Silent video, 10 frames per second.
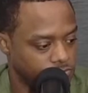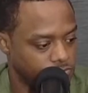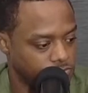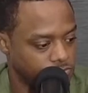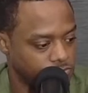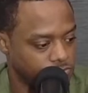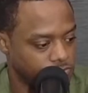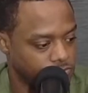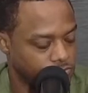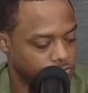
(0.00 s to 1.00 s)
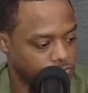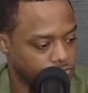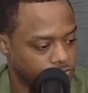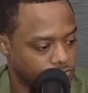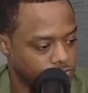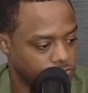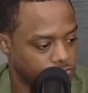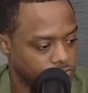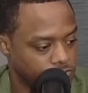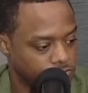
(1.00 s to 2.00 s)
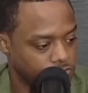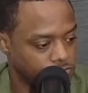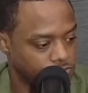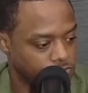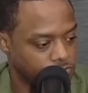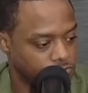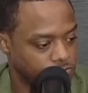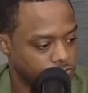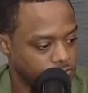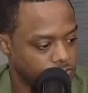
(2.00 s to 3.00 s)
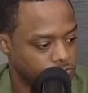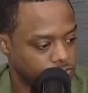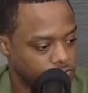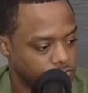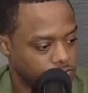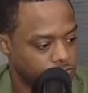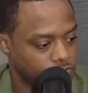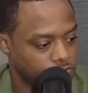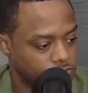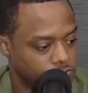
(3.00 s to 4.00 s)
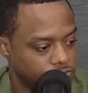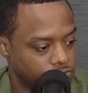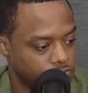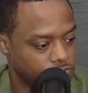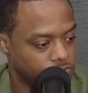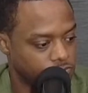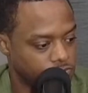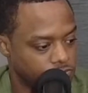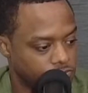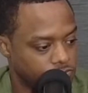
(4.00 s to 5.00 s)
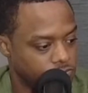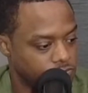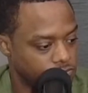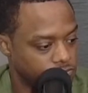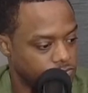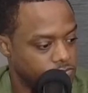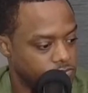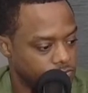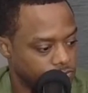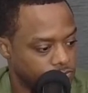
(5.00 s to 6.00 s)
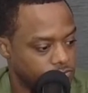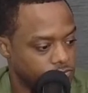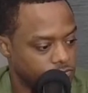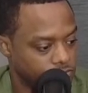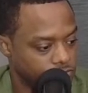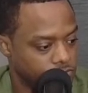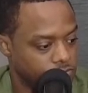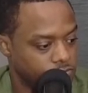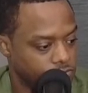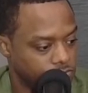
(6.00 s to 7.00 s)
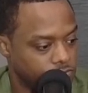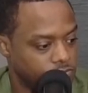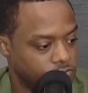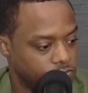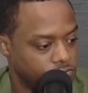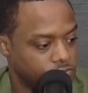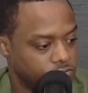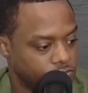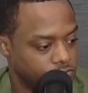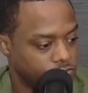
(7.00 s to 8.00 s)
(silent)